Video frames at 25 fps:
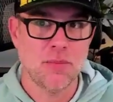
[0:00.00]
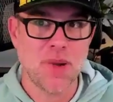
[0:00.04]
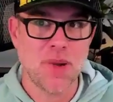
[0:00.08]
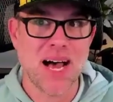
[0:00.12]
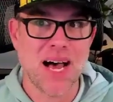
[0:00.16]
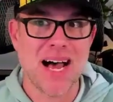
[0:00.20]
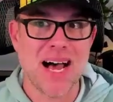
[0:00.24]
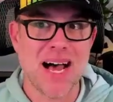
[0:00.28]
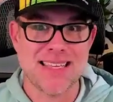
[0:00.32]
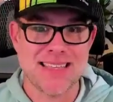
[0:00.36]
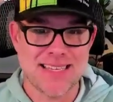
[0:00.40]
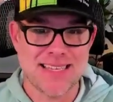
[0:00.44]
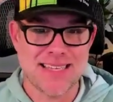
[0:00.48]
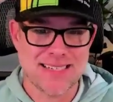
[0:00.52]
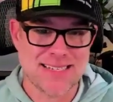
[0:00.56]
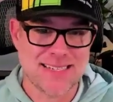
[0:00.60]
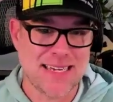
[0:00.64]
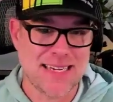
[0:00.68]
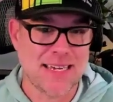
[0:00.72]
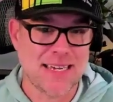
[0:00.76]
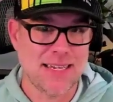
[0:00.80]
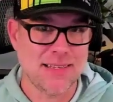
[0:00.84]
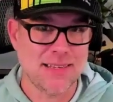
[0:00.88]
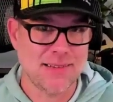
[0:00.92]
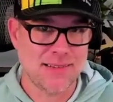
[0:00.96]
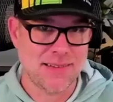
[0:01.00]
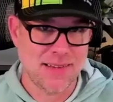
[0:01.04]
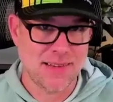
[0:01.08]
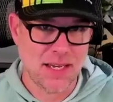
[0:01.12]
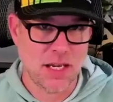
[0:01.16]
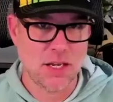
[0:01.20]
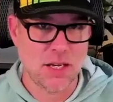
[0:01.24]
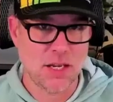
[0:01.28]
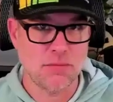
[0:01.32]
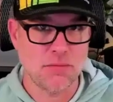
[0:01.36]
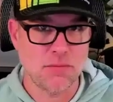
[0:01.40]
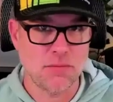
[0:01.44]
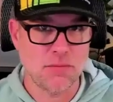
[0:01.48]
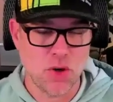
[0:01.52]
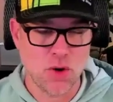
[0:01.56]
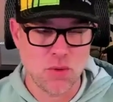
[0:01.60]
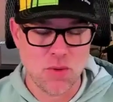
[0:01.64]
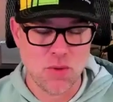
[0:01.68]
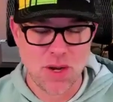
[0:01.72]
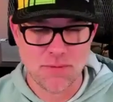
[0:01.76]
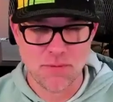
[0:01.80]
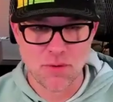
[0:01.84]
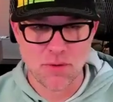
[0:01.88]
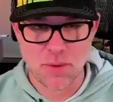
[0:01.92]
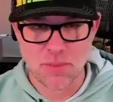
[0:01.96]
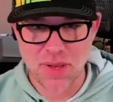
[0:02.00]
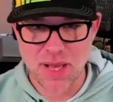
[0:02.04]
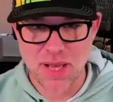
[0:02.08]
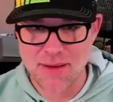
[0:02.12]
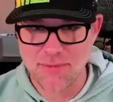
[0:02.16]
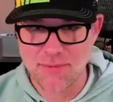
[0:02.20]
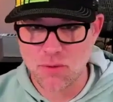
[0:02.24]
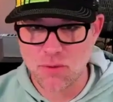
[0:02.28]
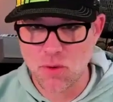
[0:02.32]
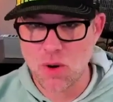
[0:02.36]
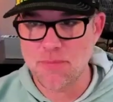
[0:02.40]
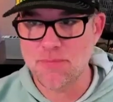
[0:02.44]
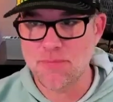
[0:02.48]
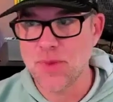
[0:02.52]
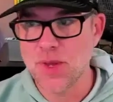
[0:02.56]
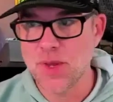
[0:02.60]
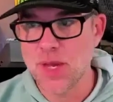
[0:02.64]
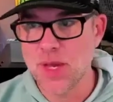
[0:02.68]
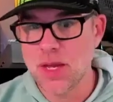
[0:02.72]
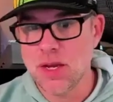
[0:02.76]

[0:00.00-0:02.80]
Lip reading: behind the scenes in your Run Free platform.